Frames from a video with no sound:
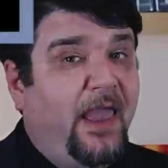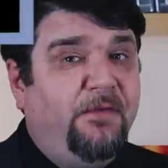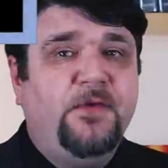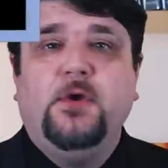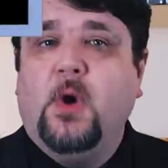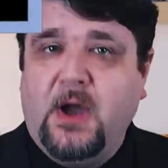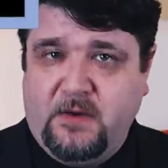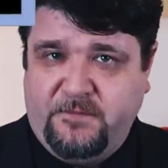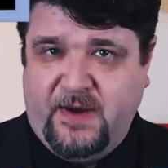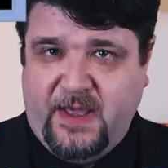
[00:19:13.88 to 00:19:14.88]
If you
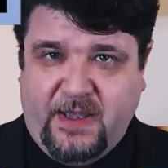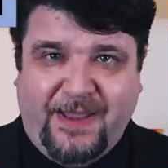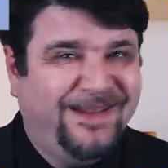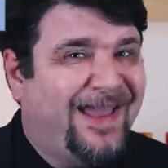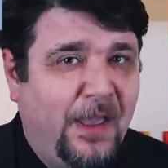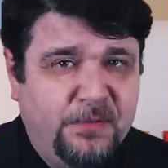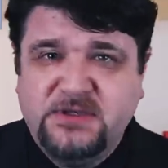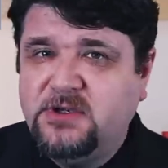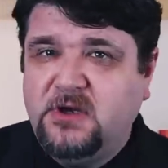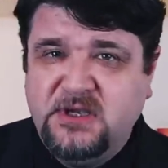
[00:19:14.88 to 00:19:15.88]
are flying at
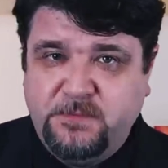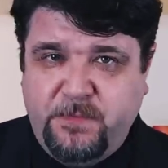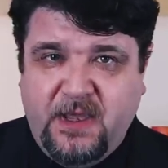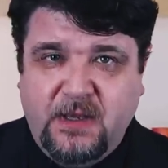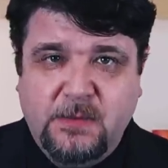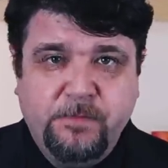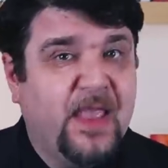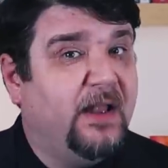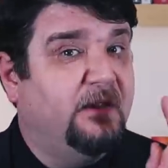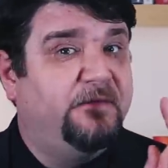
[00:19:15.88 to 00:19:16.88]
hypersonic speed,
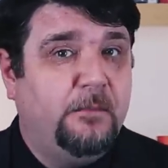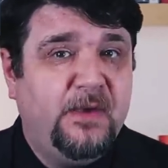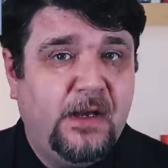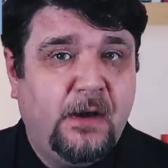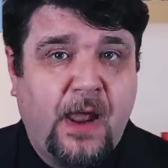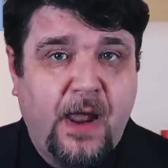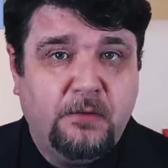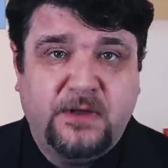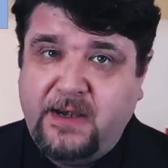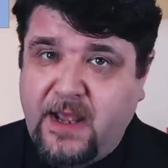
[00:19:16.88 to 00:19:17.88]
the familiar
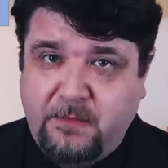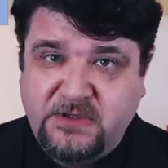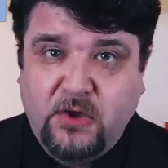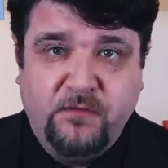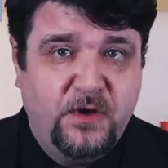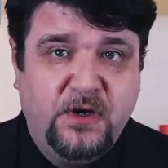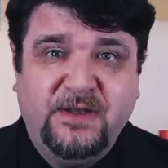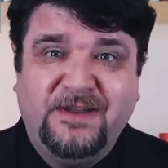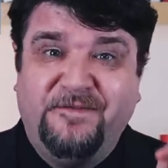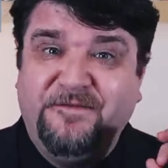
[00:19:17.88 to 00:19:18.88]
aerodynamics
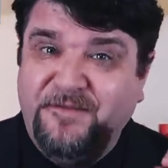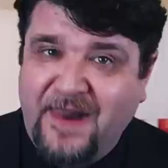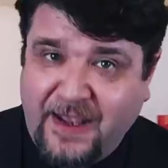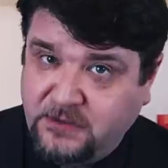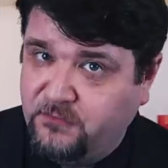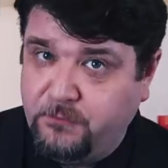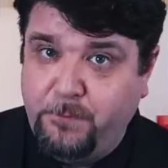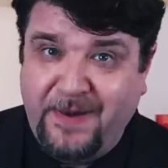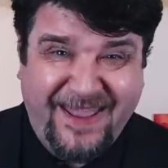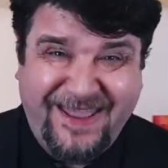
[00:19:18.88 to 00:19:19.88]
governing the flight of
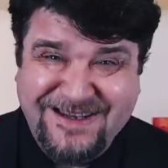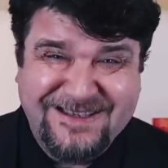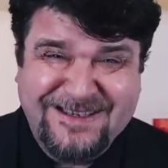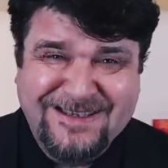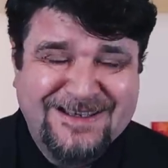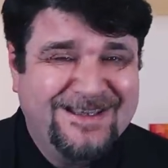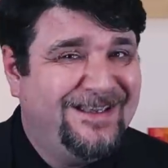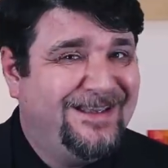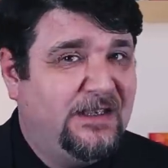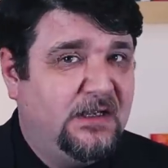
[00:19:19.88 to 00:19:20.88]
planes
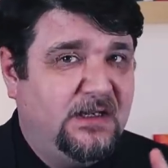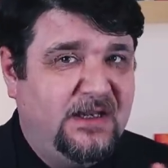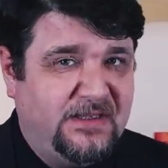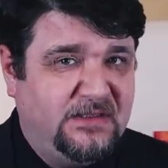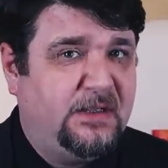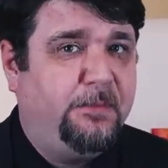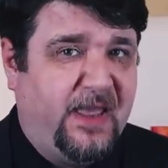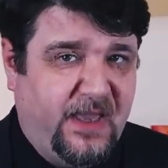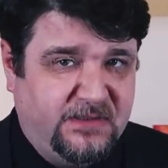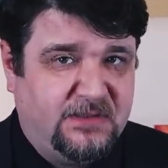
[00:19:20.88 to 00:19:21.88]
doesn't
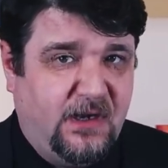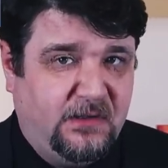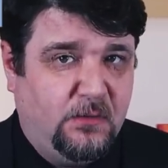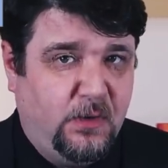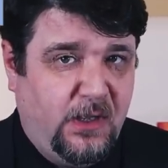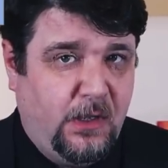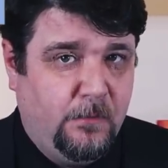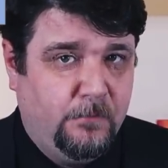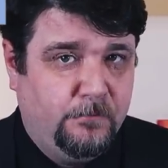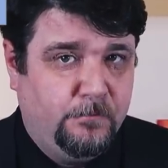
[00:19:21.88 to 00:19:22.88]
apply straight away.